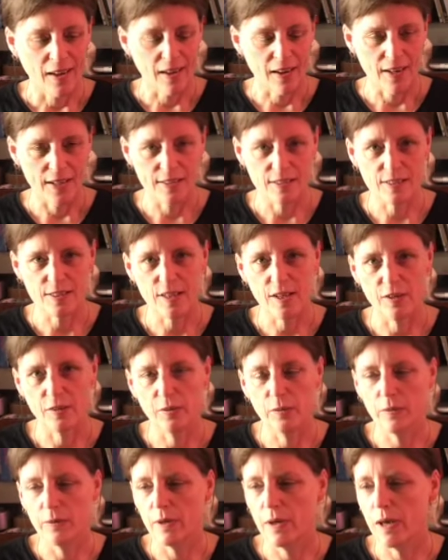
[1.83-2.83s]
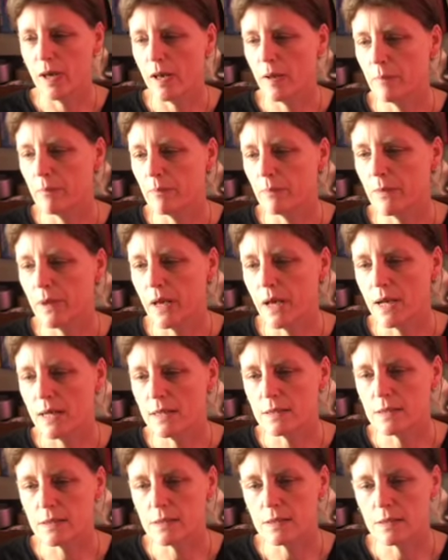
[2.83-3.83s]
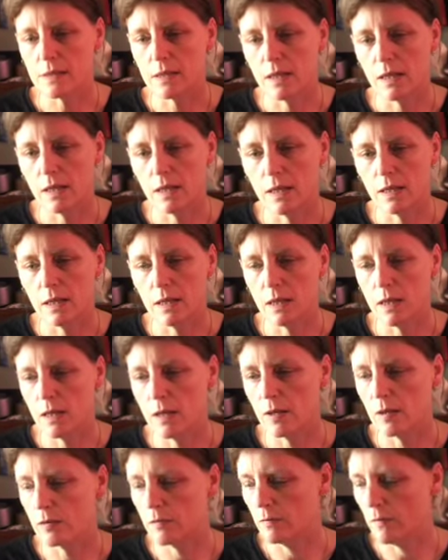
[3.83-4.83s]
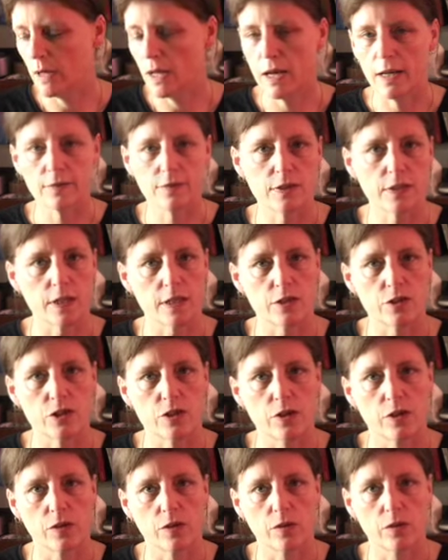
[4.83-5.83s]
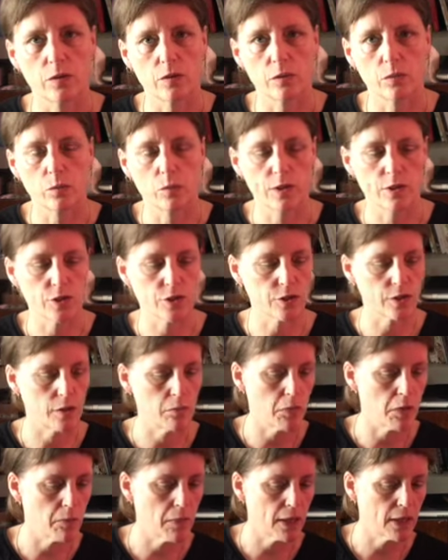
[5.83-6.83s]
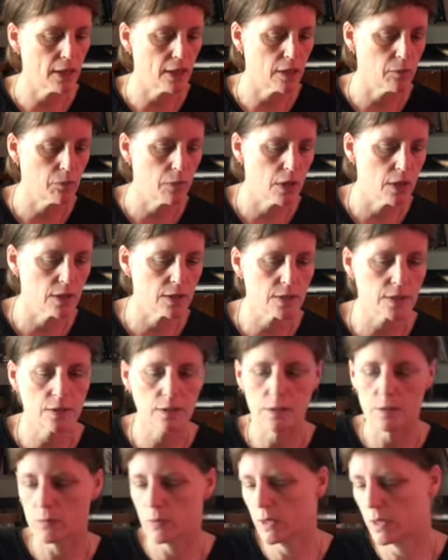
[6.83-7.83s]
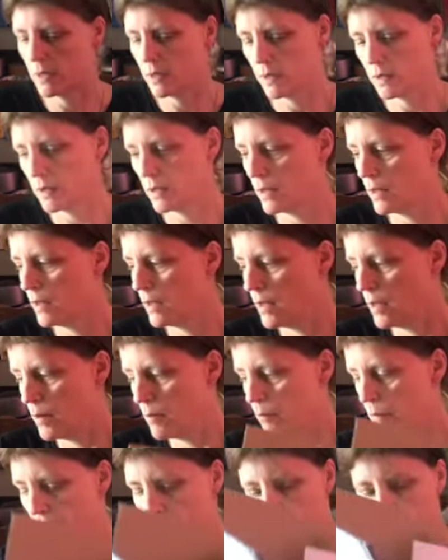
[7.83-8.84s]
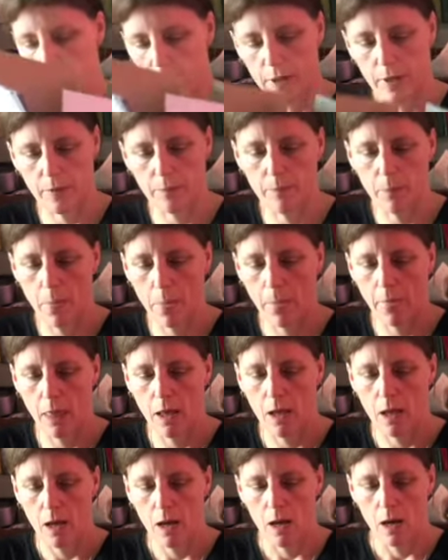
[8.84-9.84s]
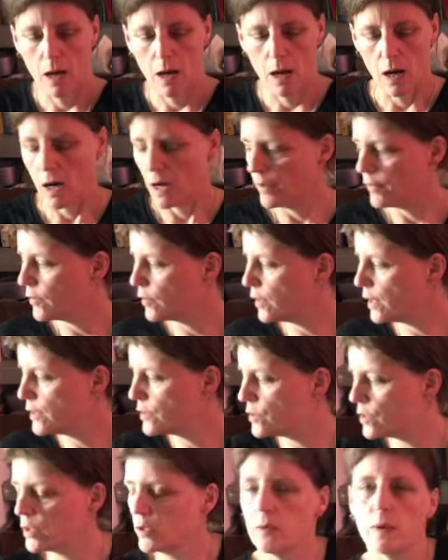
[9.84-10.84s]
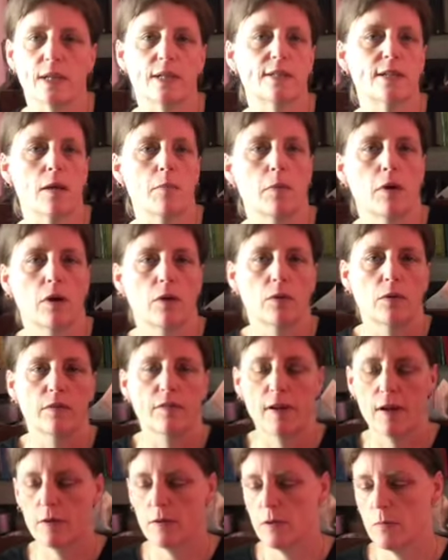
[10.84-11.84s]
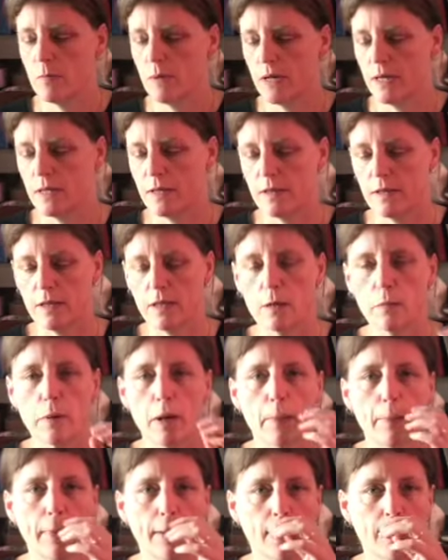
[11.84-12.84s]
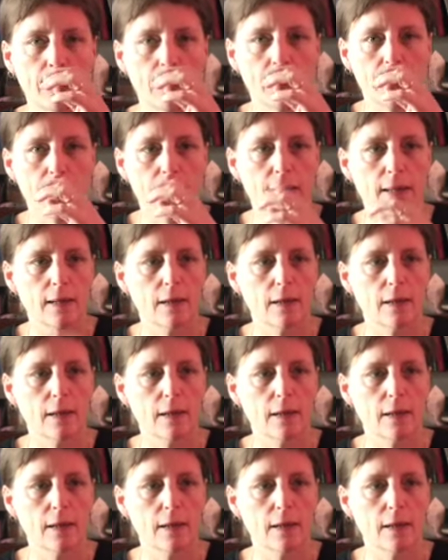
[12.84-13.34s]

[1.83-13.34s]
Hi, so as in the live session, we're just going to be making masks with paper. I thought I'd do a quick demo of how you might think about making